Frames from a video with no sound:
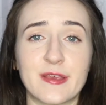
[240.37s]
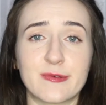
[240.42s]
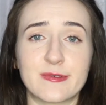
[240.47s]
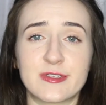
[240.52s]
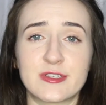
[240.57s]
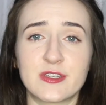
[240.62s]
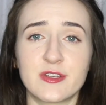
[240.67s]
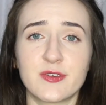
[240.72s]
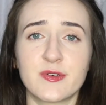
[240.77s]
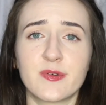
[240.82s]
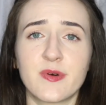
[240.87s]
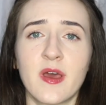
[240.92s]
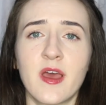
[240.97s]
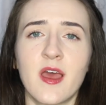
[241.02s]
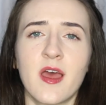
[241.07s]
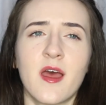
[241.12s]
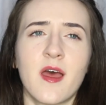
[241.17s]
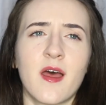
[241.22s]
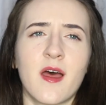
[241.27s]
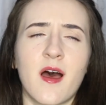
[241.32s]
used to,
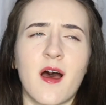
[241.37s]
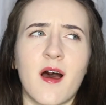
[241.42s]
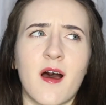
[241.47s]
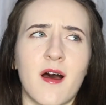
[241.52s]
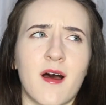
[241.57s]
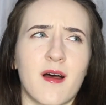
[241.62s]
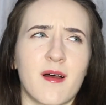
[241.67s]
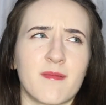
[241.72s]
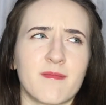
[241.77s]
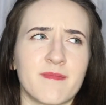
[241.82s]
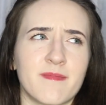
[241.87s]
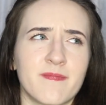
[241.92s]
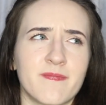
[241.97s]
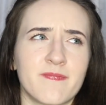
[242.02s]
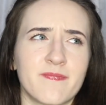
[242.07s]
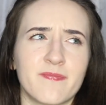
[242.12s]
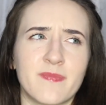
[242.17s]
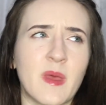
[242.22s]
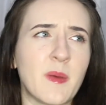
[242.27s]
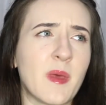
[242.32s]

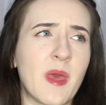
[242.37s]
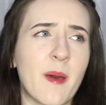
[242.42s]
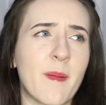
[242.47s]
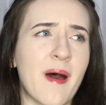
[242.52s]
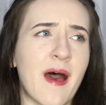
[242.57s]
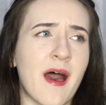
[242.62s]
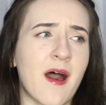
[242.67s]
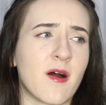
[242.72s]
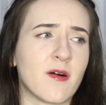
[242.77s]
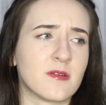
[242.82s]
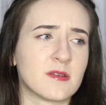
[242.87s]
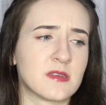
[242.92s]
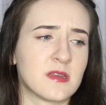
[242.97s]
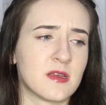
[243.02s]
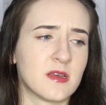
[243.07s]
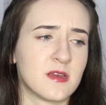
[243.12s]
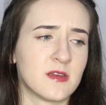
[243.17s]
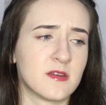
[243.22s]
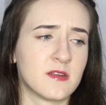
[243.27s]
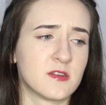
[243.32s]
maybe about
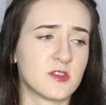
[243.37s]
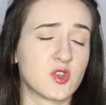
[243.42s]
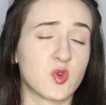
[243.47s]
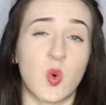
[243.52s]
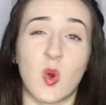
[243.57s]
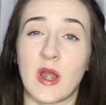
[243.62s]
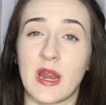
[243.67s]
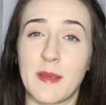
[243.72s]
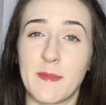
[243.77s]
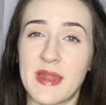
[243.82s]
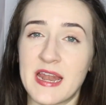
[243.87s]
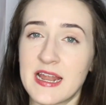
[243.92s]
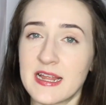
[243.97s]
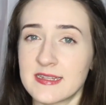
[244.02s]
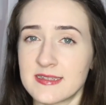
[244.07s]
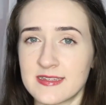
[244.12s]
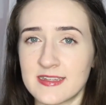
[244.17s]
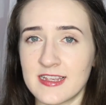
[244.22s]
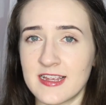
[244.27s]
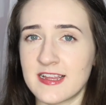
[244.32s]
20
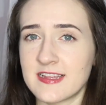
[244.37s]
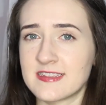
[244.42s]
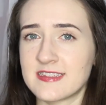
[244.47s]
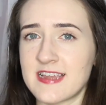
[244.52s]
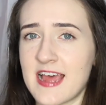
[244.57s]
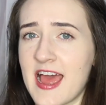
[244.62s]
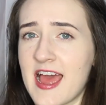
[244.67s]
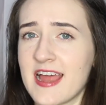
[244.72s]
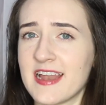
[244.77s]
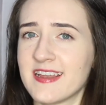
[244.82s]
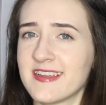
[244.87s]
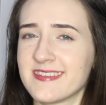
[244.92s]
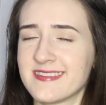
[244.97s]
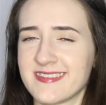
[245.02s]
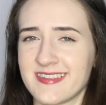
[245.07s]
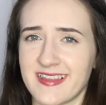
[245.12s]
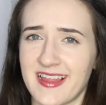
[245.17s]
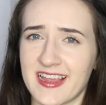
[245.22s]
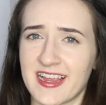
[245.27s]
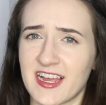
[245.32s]
minutes instead
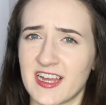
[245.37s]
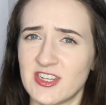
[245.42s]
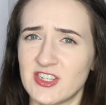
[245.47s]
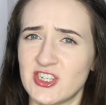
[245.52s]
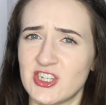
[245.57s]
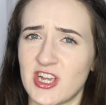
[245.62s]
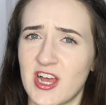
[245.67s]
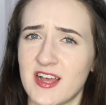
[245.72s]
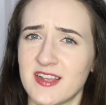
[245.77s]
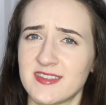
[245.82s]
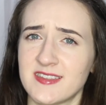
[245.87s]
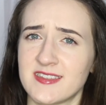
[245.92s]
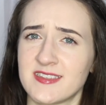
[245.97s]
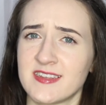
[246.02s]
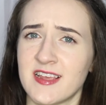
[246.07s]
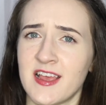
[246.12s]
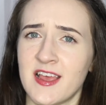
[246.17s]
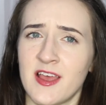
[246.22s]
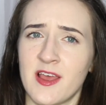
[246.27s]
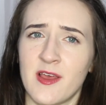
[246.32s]
to like
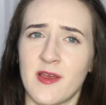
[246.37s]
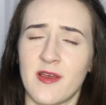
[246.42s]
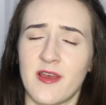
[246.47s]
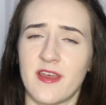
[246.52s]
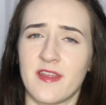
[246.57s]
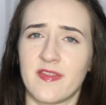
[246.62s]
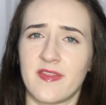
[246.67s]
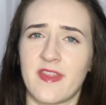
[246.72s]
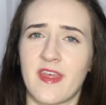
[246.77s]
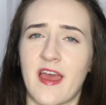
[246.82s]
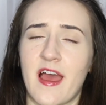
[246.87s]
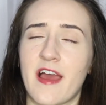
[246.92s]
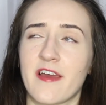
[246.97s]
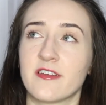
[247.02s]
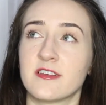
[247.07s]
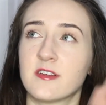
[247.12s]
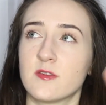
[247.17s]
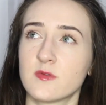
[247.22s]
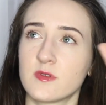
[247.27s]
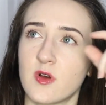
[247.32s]
adjust.
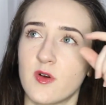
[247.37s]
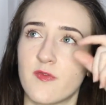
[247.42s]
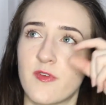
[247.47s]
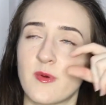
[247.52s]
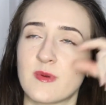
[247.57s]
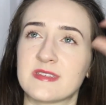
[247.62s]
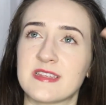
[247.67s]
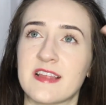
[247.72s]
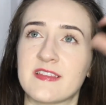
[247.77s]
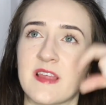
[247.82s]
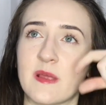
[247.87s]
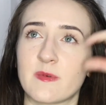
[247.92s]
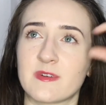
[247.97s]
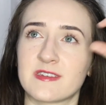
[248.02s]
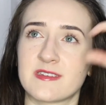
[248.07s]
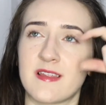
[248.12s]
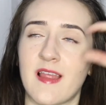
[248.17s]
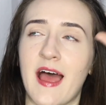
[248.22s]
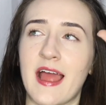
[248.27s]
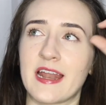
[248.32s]
I don't know if it was that they were
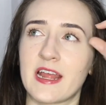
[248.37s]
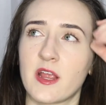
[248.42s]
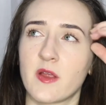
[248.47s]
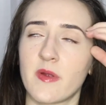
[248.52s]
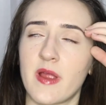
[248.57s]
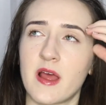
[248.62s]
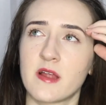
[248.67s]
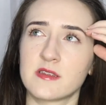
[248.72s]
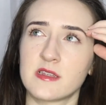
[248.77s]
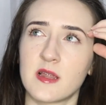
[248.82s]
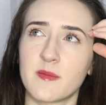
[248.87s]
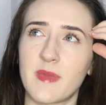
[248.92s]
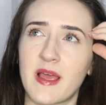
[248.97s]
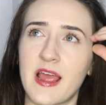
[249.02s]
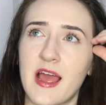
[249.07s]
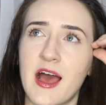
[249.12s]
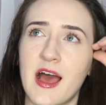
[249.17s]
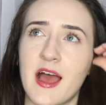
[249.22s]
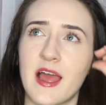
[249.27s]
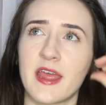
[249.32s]
sliding around on
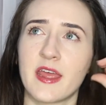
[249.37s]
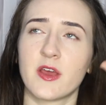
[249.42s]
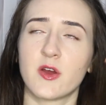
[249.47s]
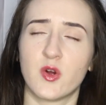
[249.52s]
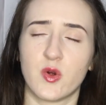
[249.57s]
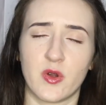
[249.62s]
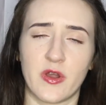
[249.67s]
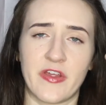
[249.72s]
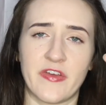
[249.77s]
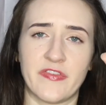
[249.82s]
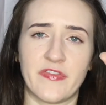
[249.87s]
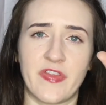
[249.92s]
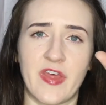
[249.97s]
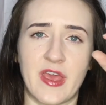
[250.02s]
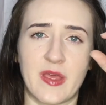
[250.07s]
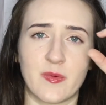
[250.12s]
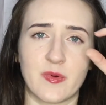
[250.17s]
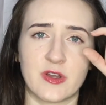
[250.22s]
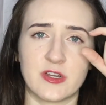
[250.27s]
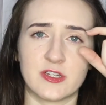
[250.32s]
my eye or if
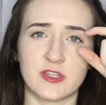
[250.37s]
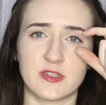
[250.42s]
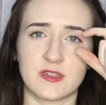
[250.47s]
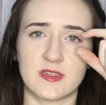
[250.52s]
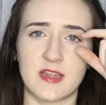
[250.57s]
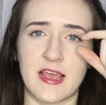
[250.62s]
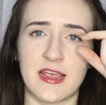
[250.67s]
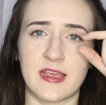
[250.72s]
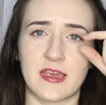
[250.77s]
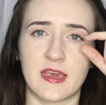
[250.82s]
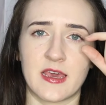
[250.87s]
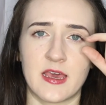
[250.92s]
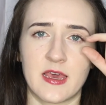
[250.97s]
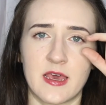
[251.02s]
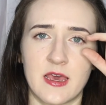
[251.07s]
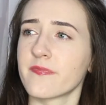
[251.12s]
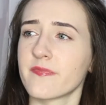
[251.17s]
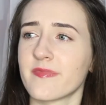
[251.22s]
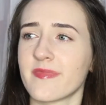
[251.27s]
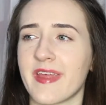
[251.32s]
they were just like
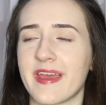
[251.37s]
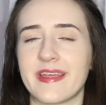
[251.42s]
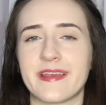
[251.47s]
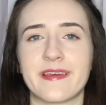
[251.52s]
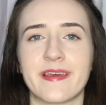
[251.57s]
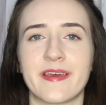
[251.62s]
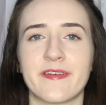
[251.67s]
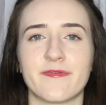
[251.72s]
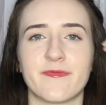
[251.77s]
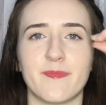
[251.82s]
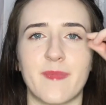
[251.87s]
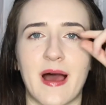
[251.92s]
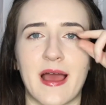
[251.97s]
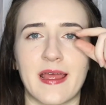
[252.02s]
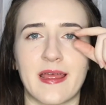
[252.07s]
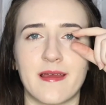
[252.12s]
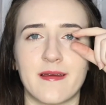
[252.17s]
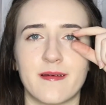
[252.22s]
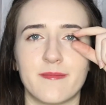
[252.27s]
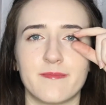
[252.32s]
if
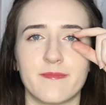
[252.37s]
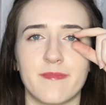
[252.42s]
my